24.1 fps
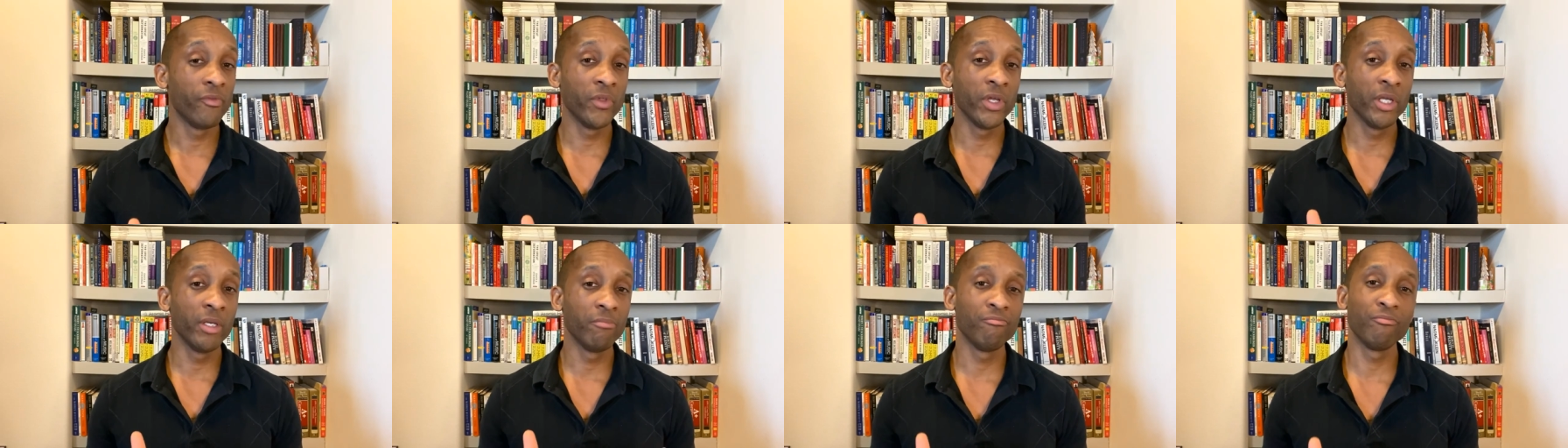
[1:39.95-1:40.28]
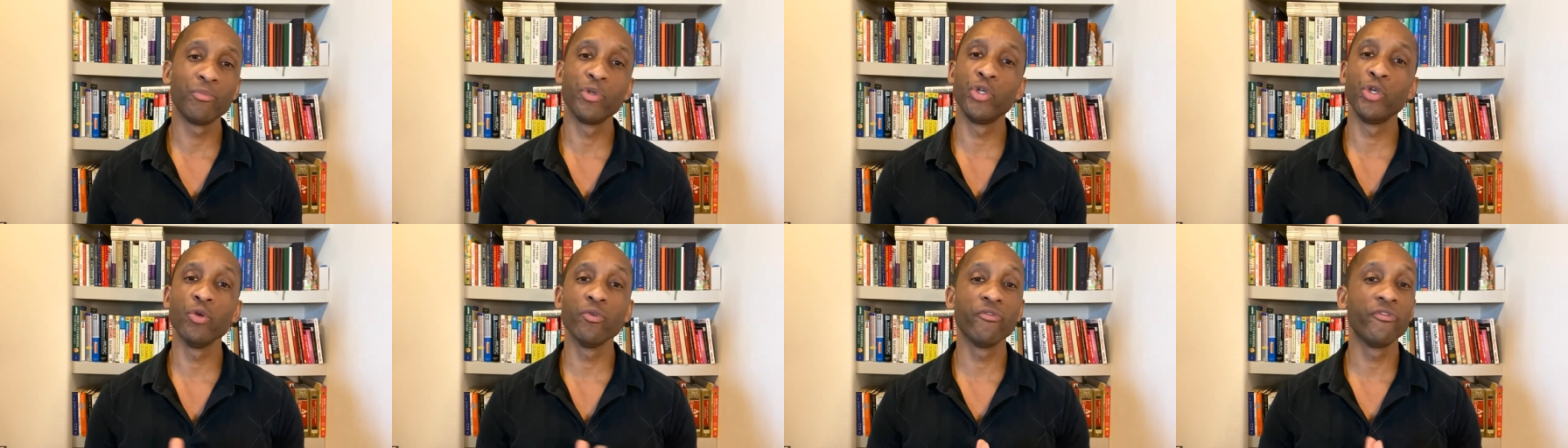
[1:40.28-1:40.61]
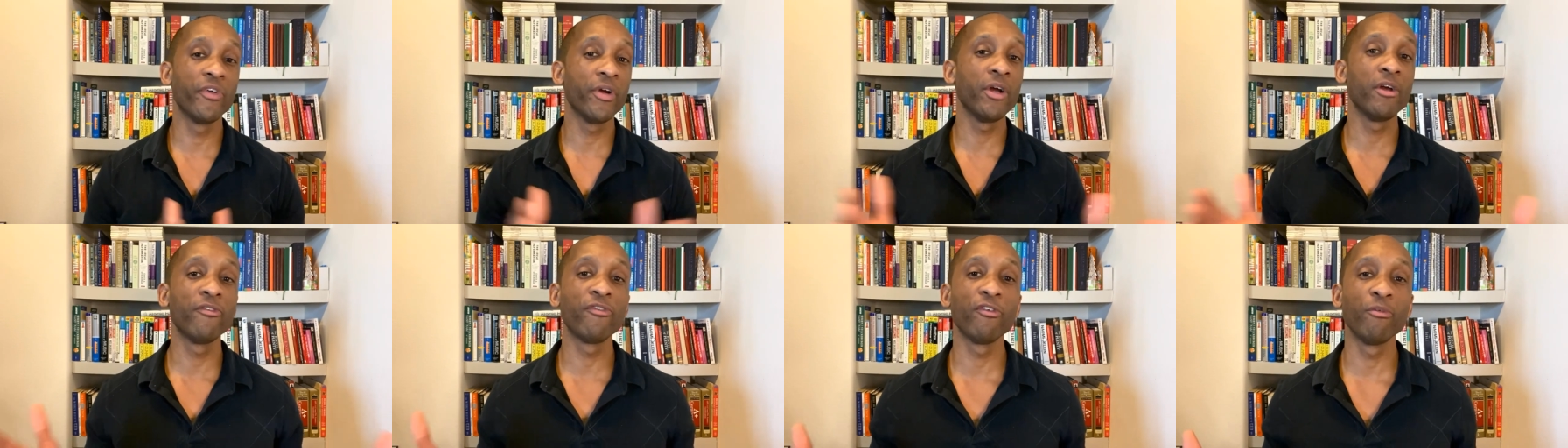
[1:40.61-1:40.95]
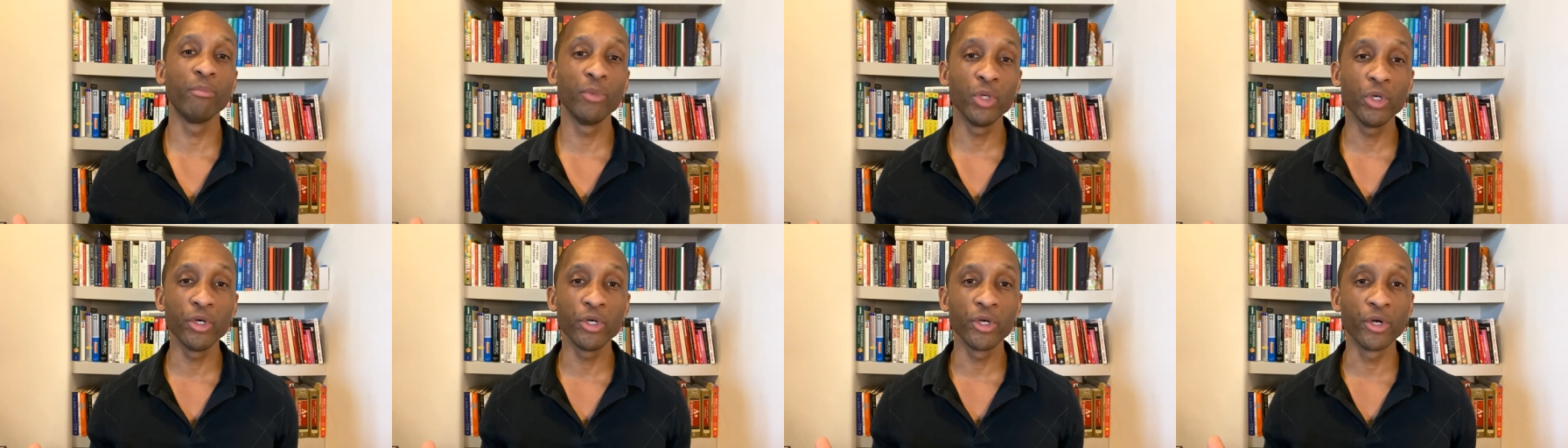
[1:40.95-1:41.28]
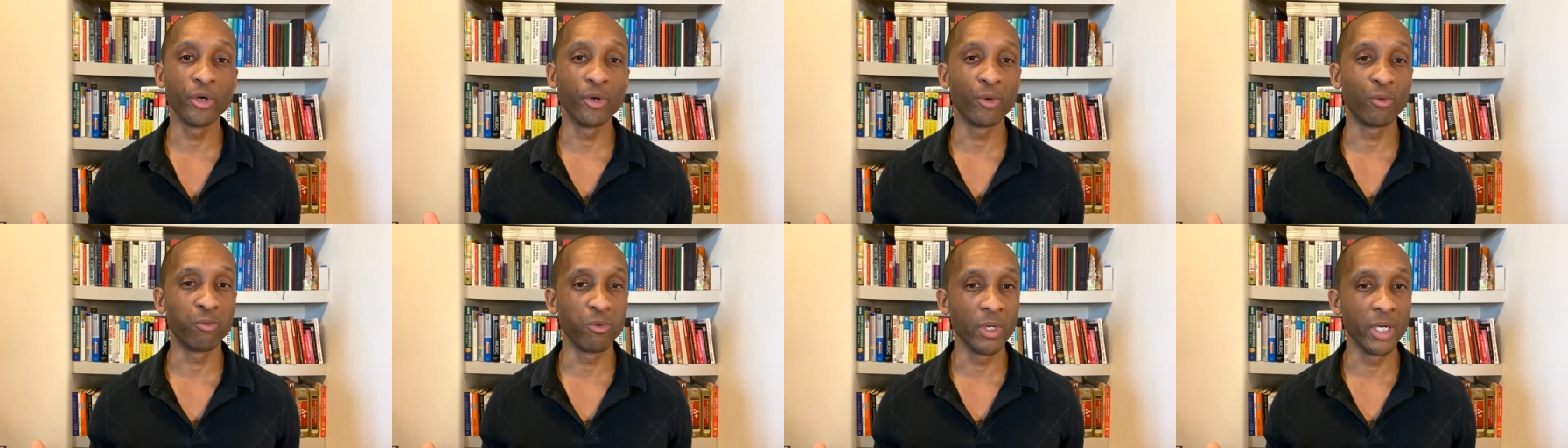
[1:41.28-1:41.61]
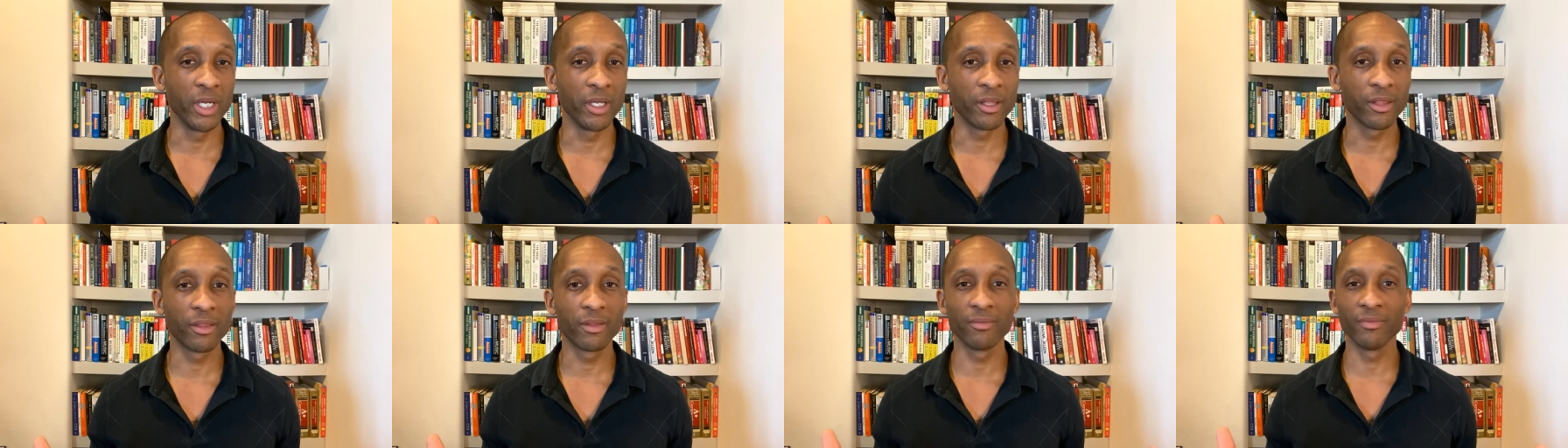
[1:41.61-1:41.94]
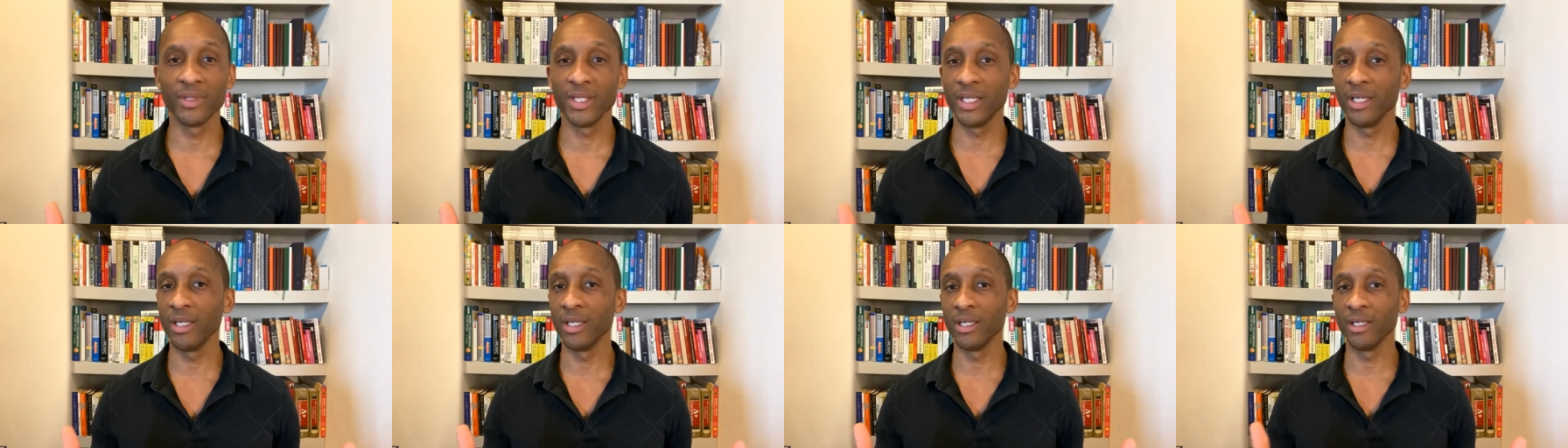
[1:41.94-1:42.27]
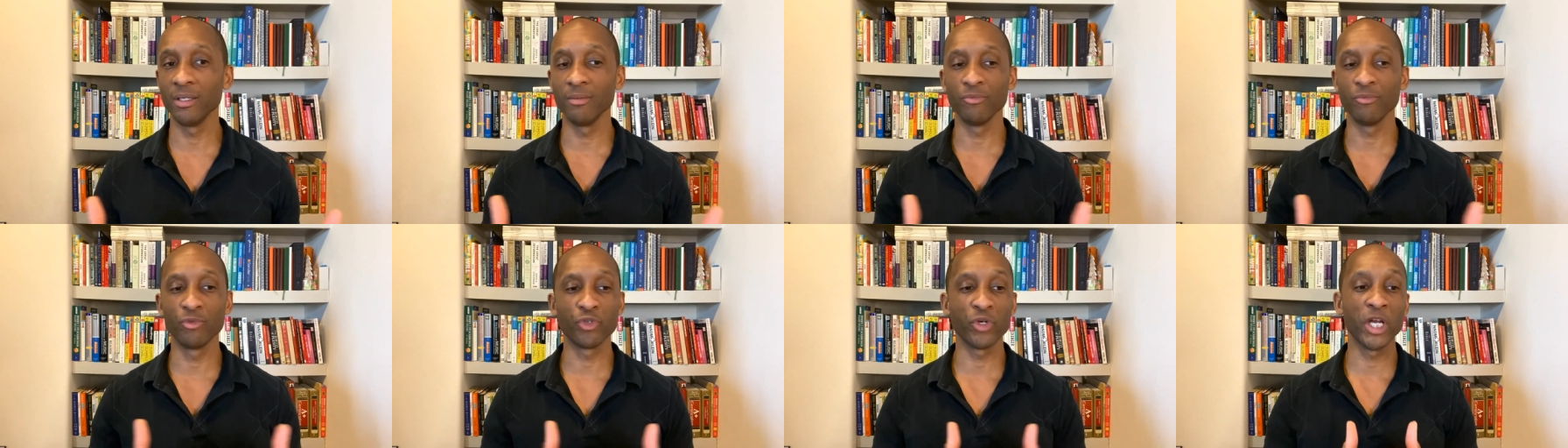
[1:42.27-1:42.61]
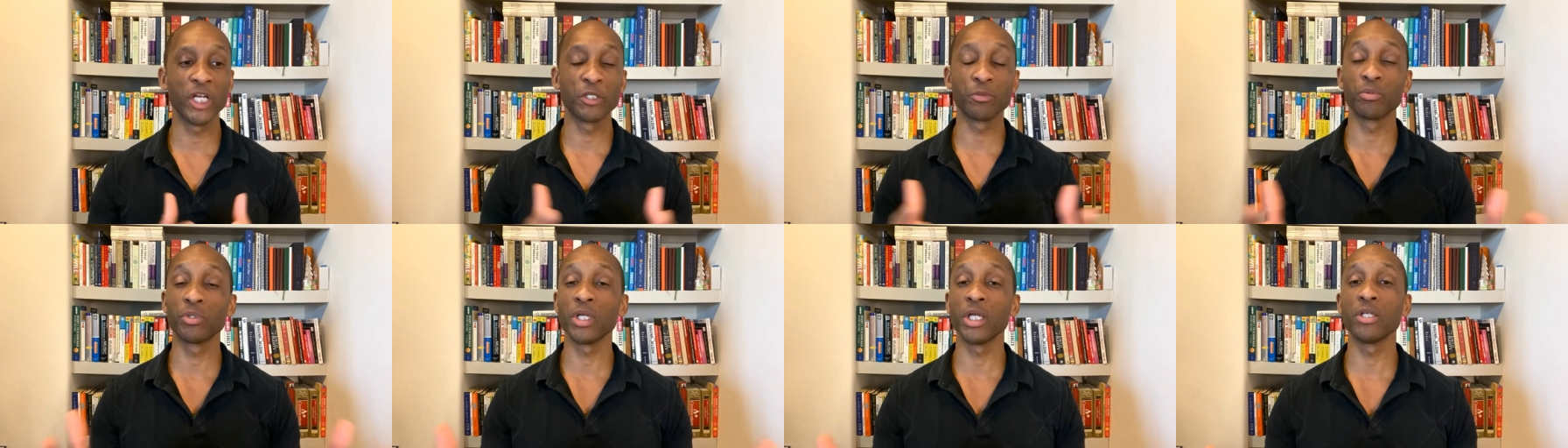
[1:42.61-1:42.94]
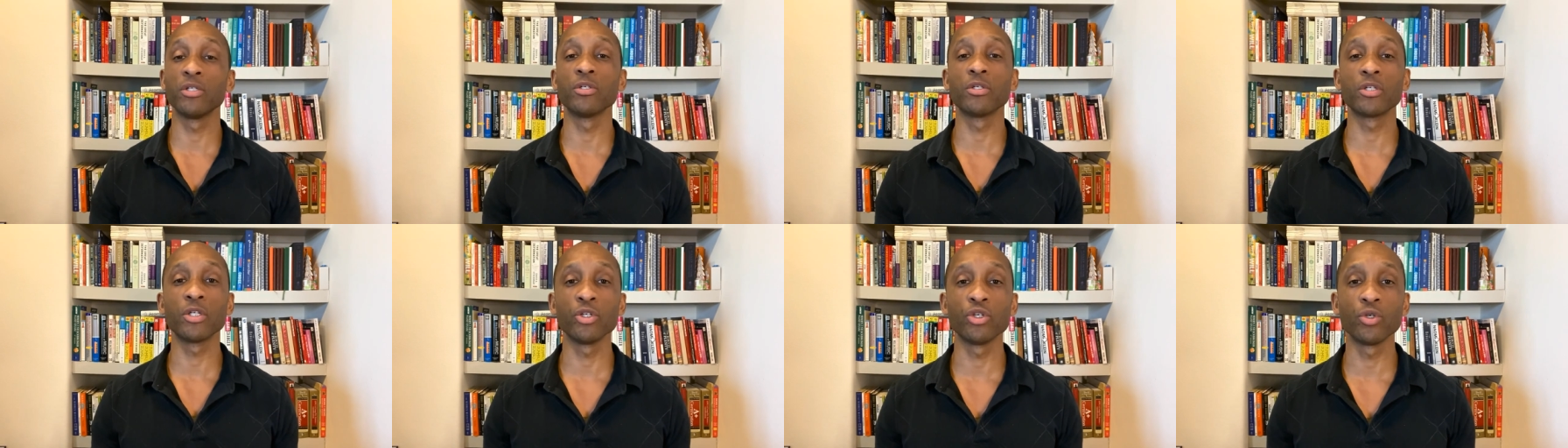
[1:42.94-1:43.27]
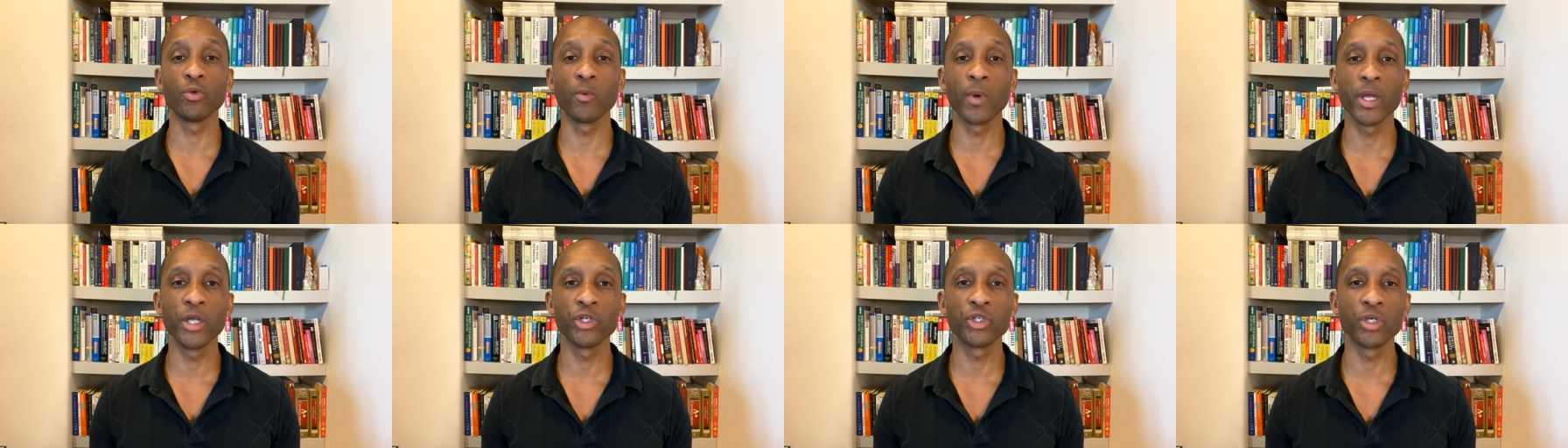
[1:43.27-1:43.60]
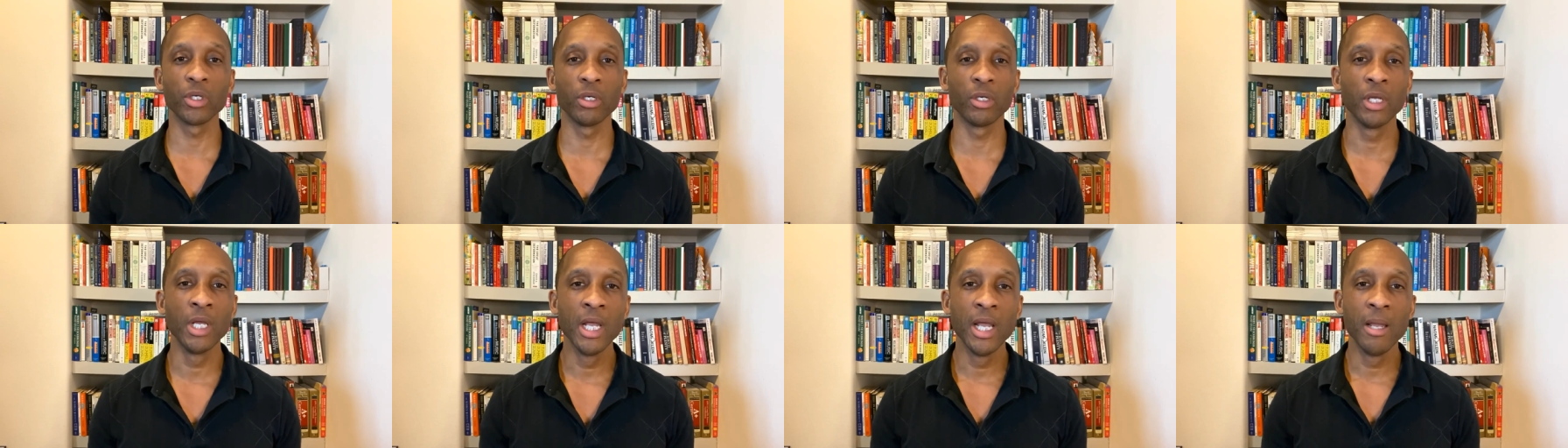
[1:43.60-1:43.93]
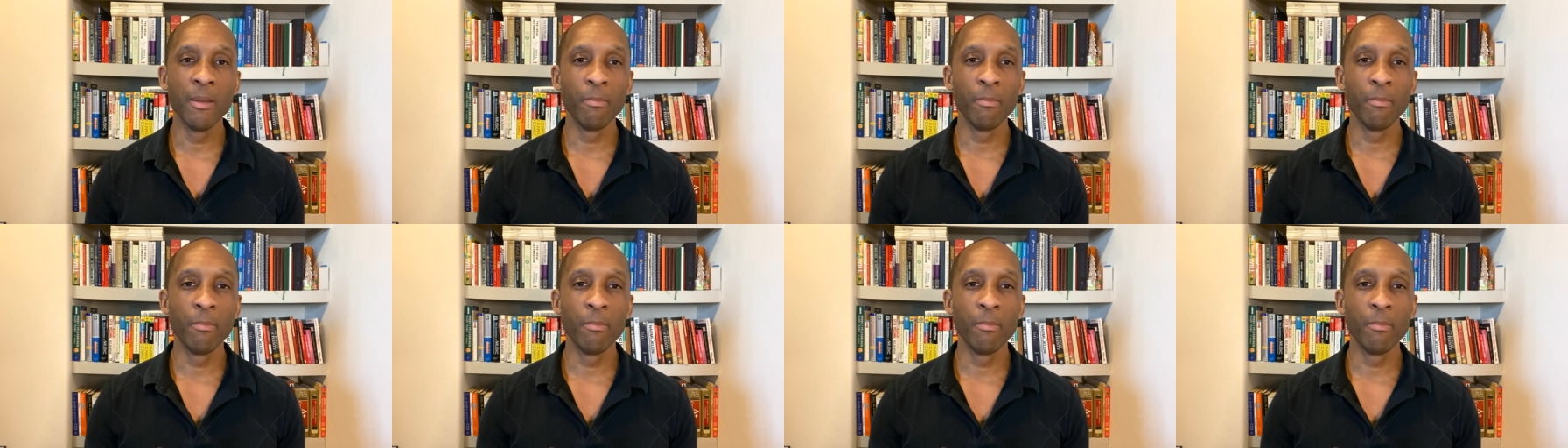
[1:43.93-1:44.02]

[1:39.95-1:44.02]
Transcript: then you're very familiar with the transportation situation.